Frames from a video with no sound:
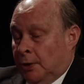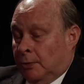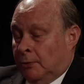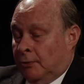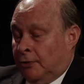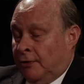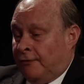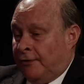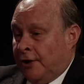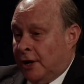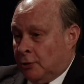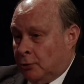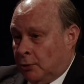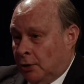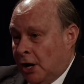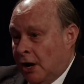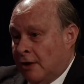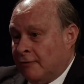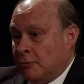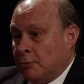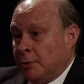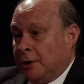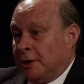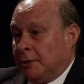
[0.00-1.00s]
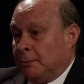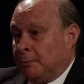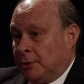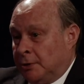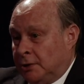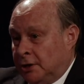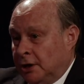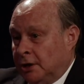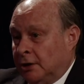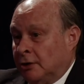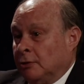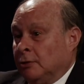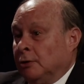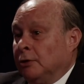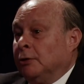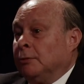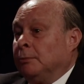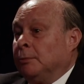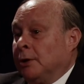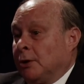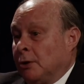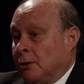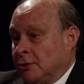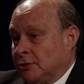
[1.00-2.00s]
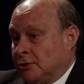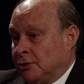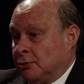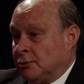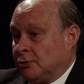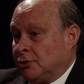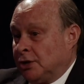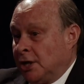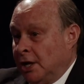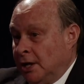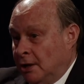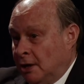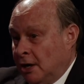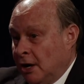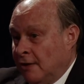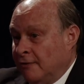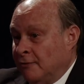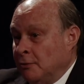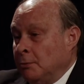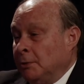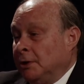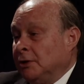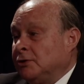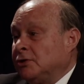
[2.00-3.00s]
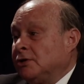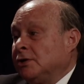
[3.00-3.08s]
the federal government in particular, but also state governments,